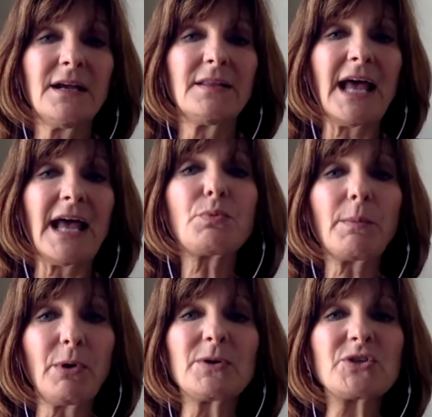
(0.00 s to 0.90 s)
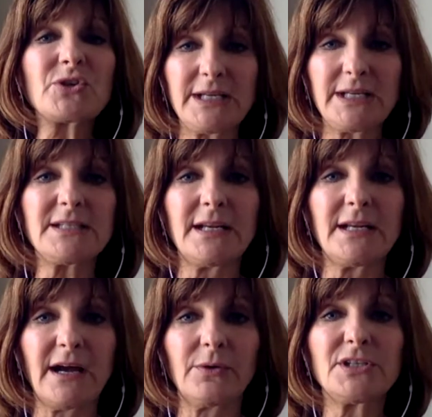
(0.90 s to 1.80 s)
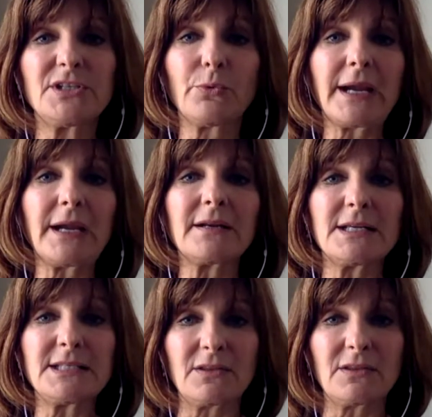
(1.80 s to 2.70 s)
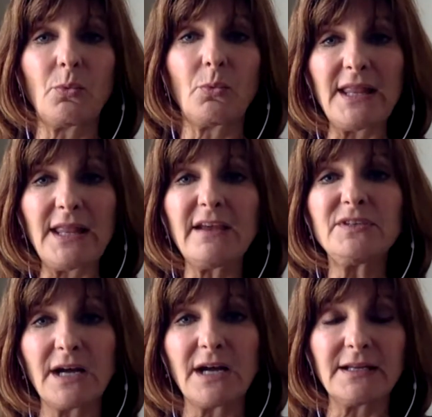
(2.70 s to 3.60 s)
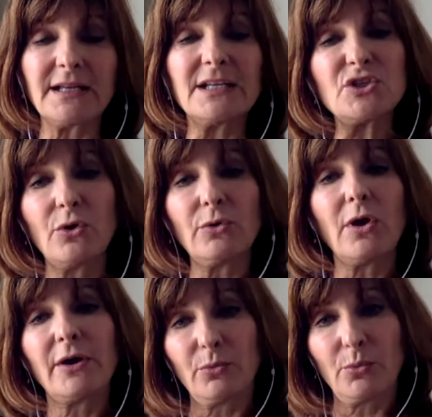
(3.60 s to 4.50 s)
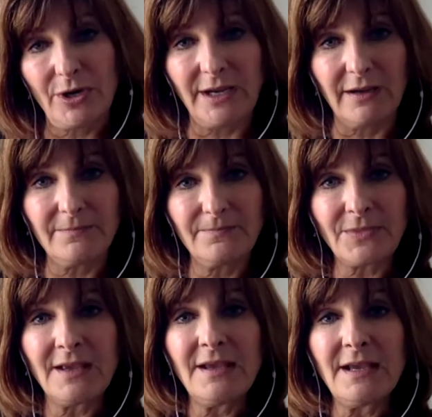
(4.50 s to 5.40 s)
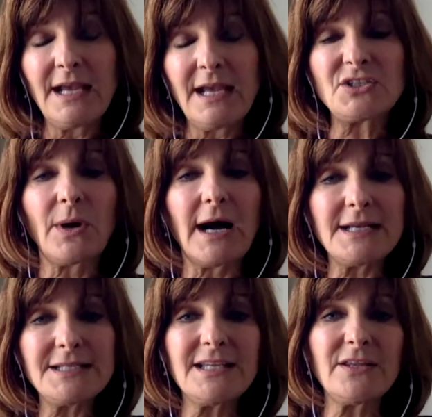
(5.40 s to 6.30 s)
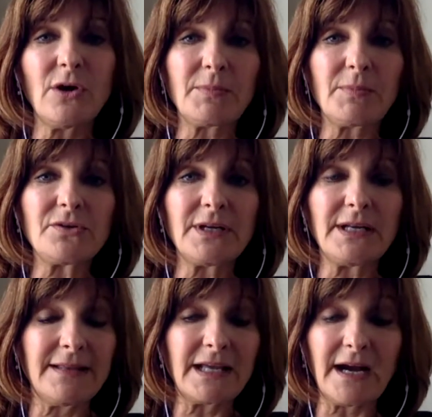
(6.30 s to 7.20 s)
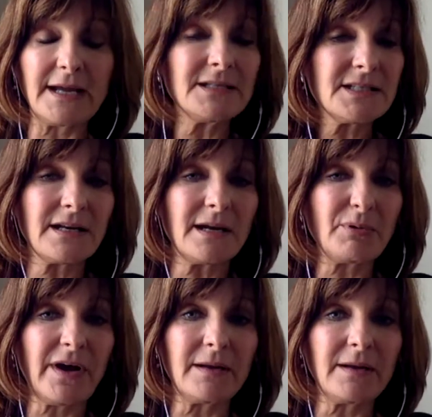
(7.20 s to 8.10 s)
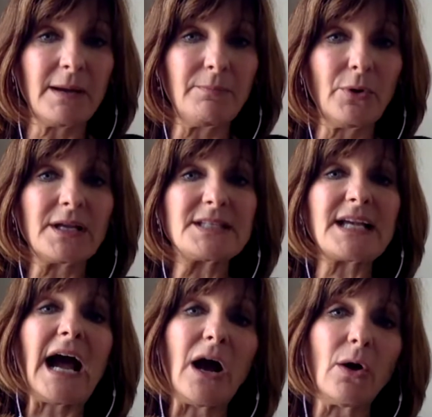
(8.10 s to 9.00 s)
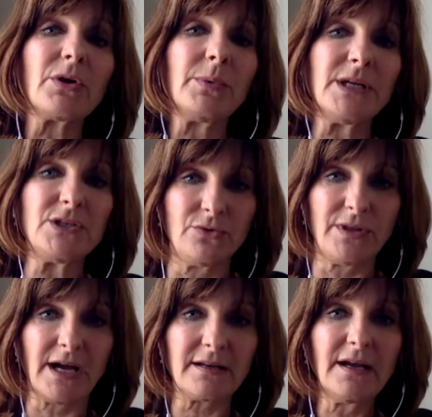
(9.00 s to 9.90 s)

That's where boomers are listening now, is they're recognizing that the way they've done it is no longer working. And so I see the opportunity, and the guidance that I provide in my book is how do we do that?